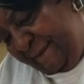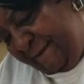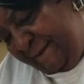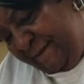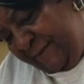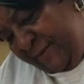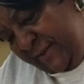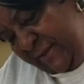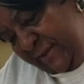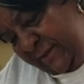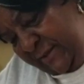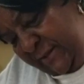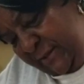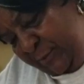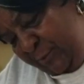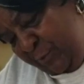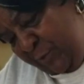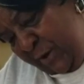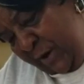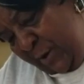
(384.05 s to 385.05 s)
This
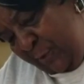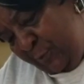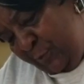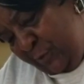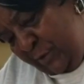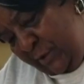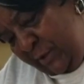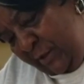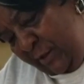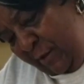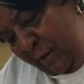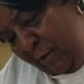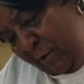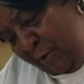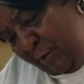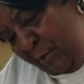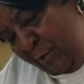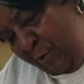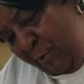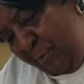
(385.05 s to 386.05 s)
is what I really call
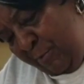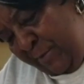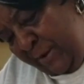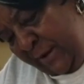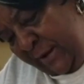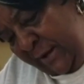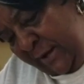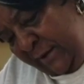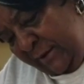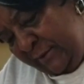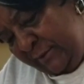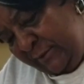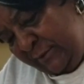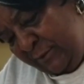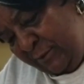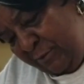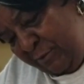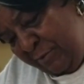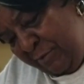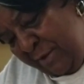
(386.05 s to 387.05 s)
homemade.
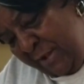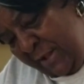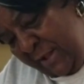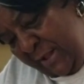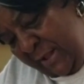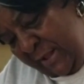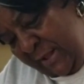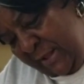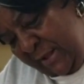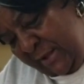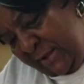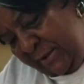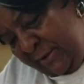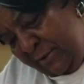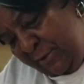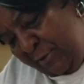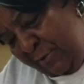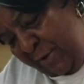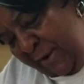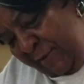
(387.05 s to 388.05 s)
So you
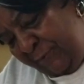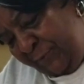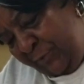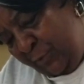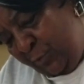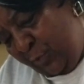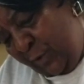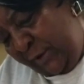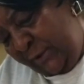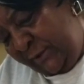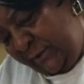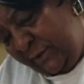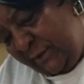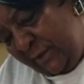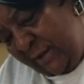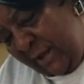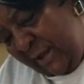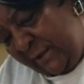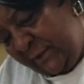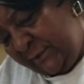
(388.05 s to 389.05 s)
don't have to waste a
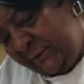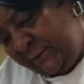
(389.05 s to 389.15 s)
lot of